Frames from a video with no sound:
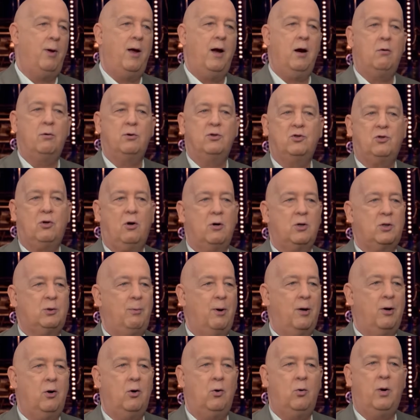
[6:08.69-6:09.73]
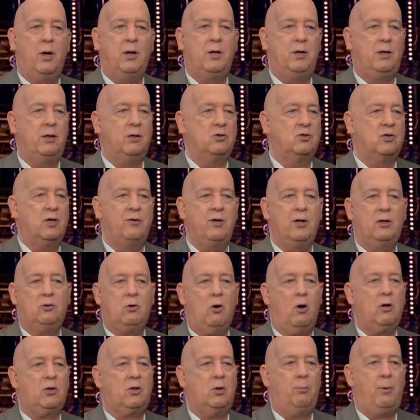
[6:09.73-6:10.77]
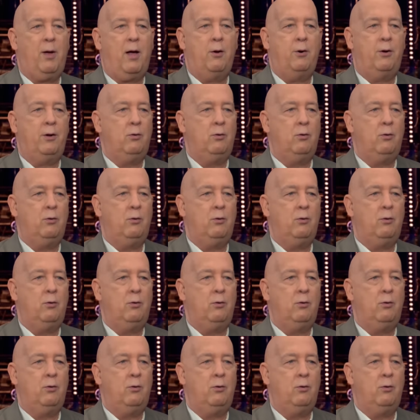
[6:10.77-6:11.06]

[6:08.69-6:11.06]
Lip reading: Harris talked about her ideas, and they talked about